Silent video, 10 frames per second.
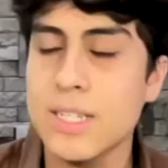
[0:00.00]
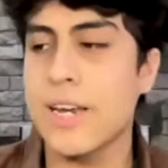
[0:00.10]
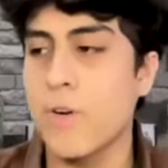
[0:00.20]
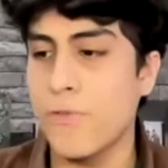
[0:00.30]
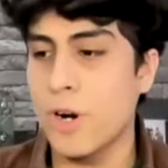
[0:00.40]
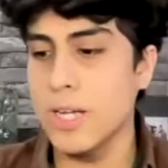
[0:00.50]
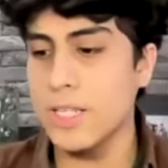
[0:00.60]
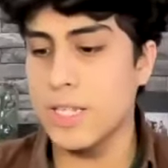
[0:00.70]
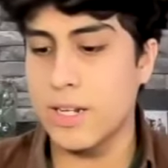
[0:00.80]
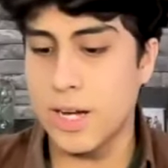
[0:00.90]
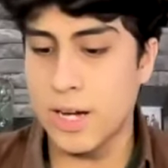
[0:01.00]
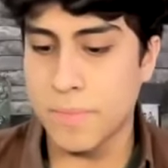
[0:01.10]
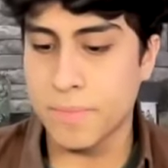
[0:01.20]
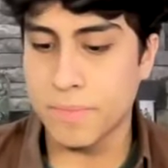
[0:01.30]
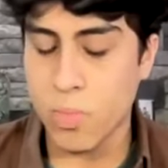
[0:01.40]
I know for us, it.
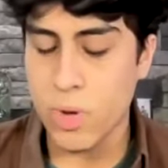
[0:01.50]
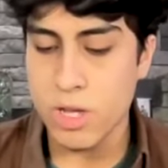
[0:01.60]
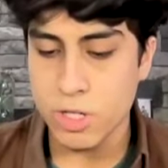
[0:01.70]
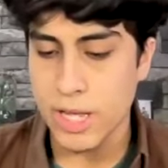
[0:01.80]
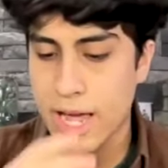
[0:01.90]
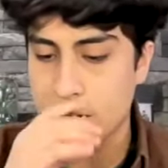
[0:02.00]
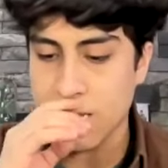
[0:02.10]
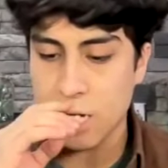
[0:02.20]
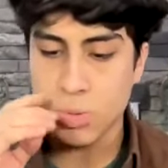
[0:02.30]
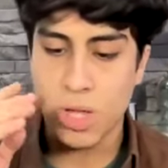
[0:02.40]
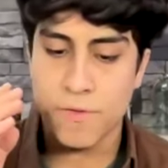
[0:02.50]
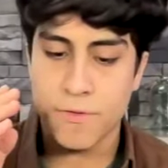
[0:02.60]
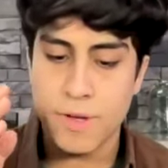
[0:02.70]
We usually had a schedule of